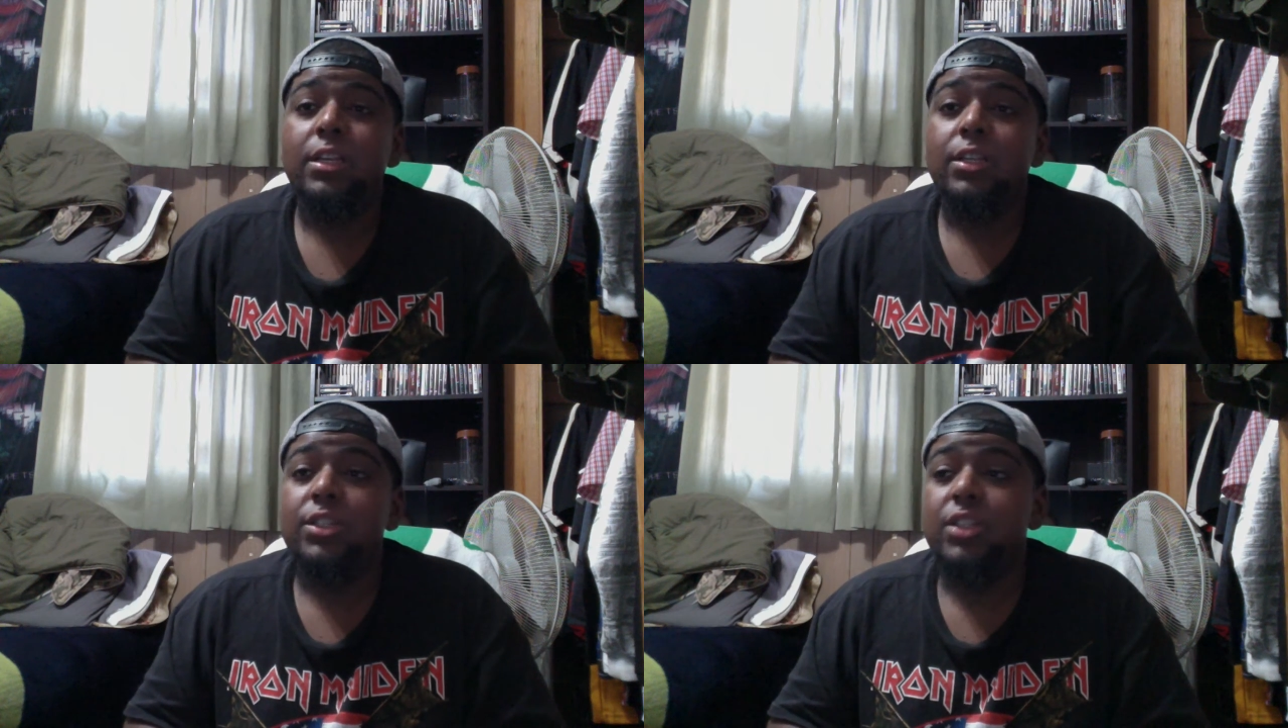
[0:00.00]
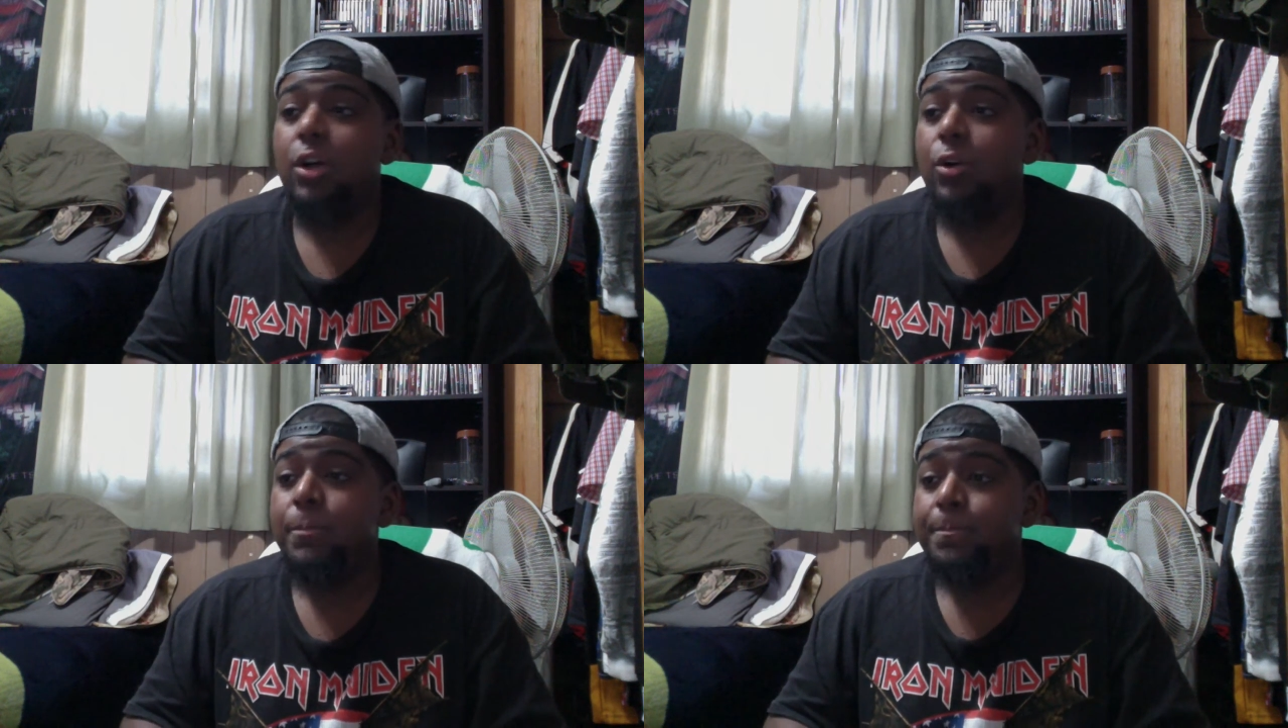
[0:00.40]

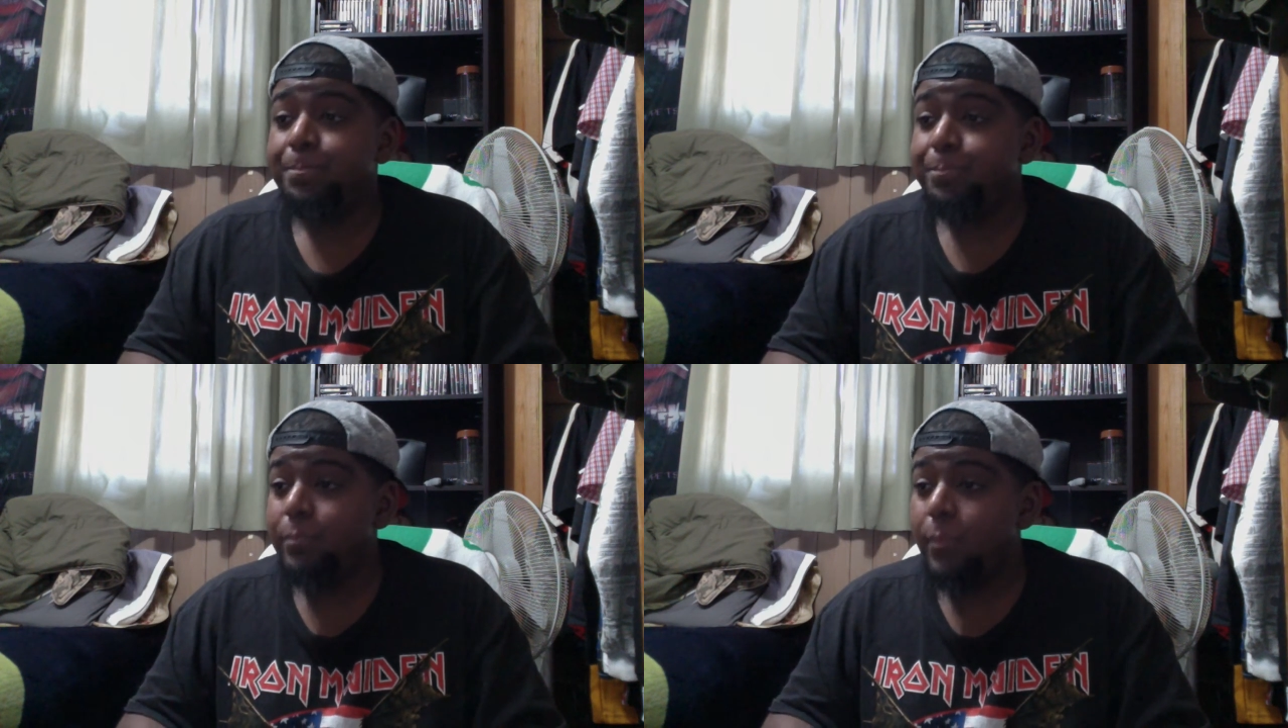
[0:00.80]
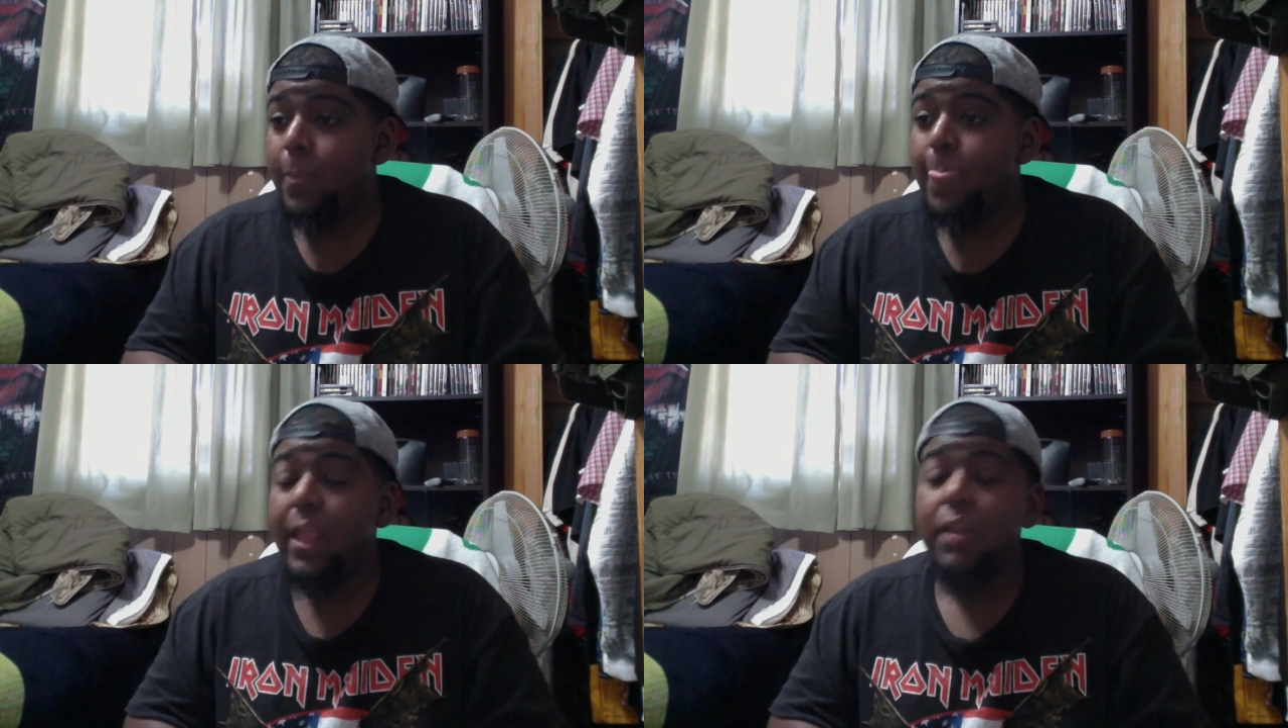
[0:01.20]
So
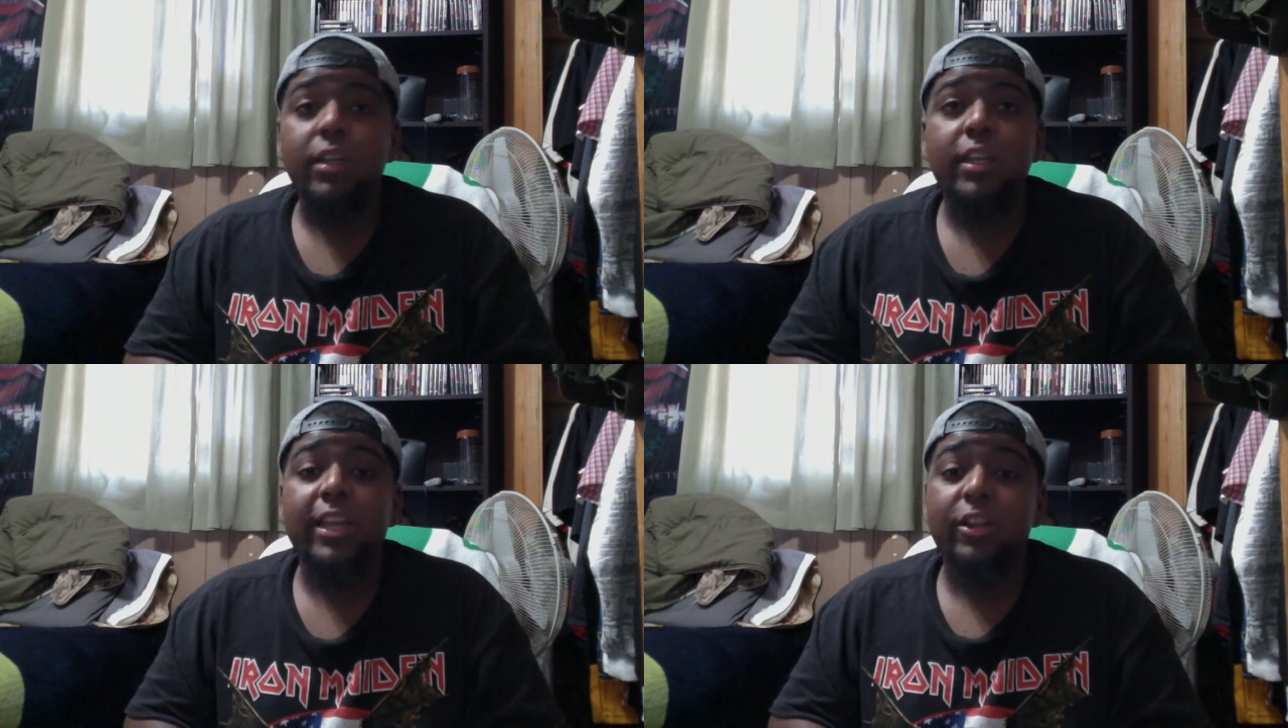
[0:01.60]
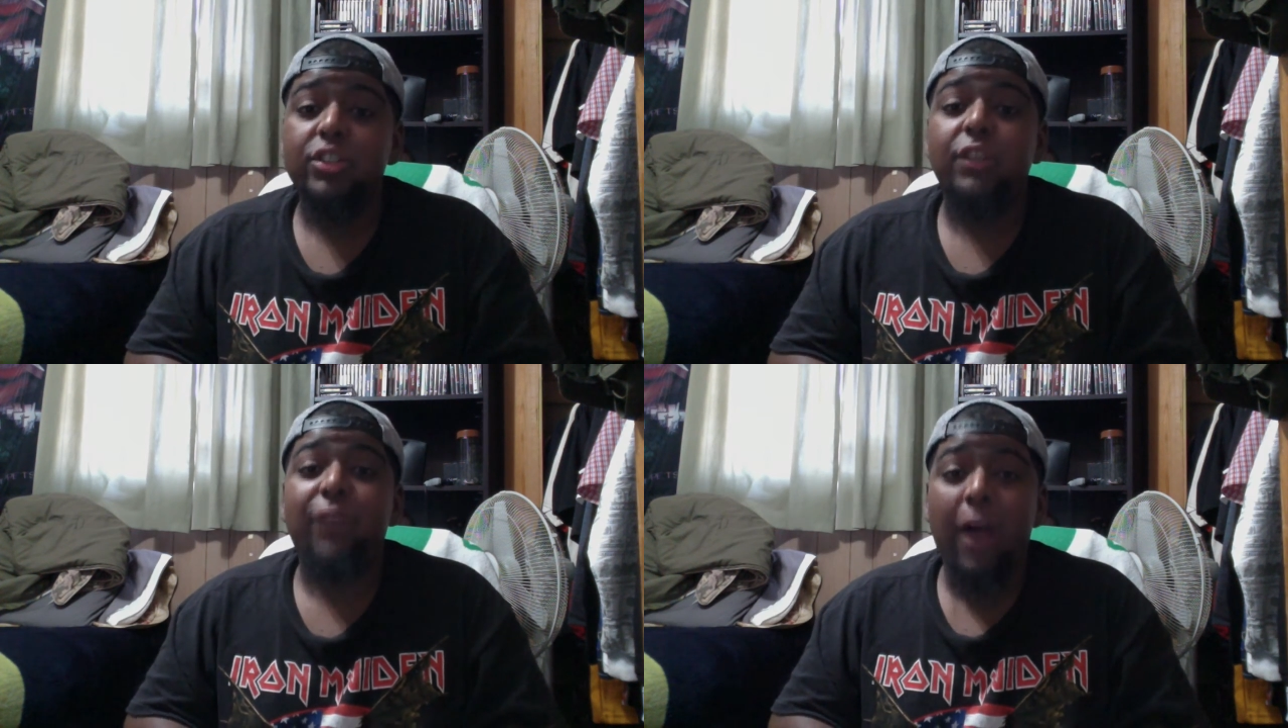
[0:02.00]
here's
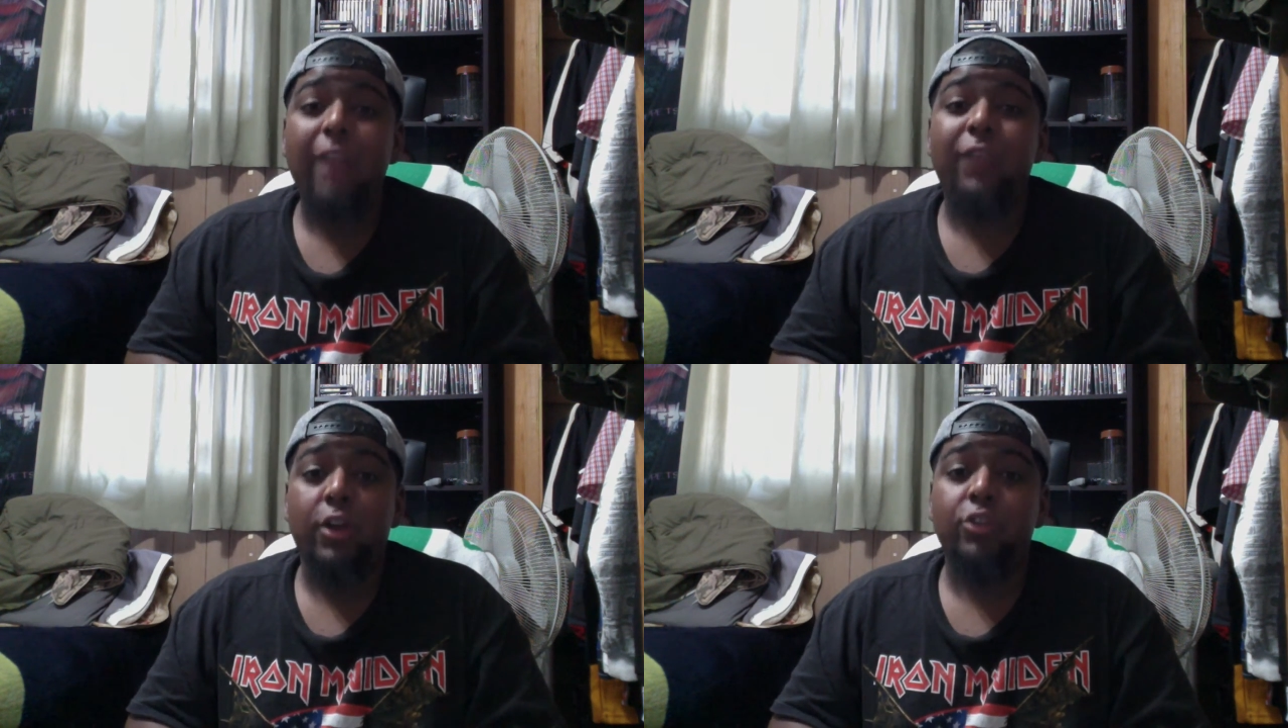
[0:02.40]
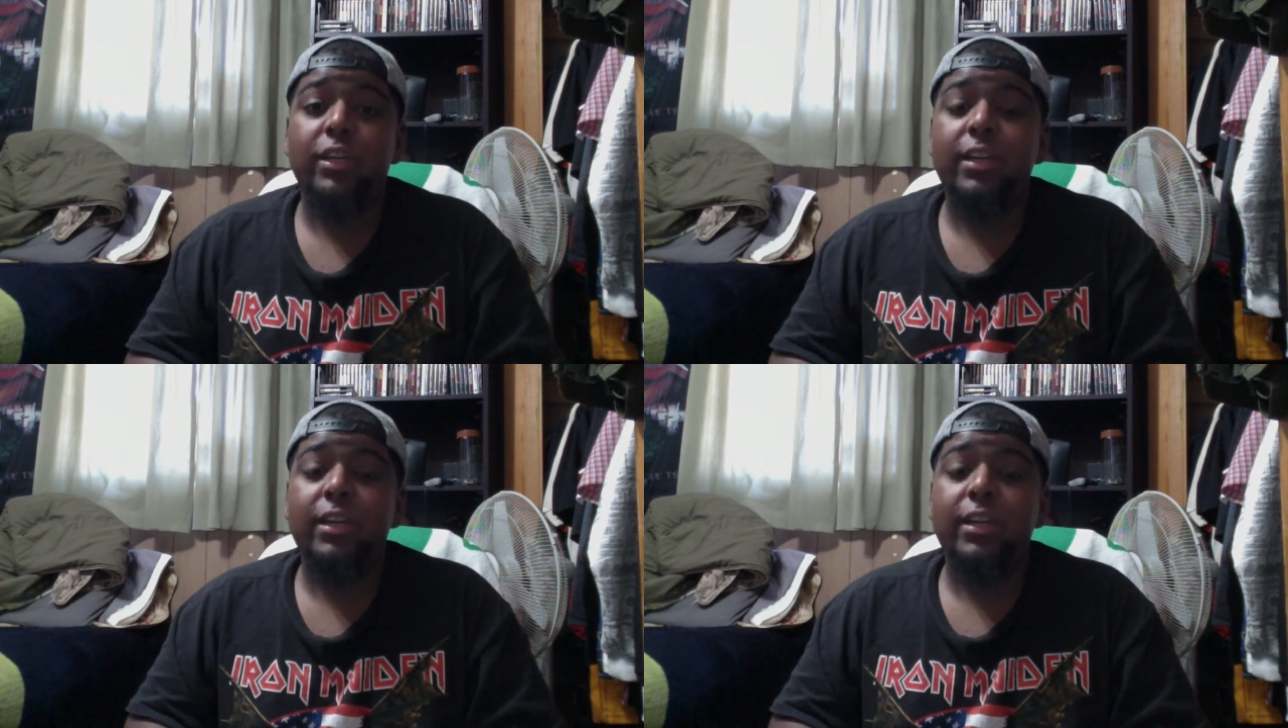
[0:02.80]
to 500.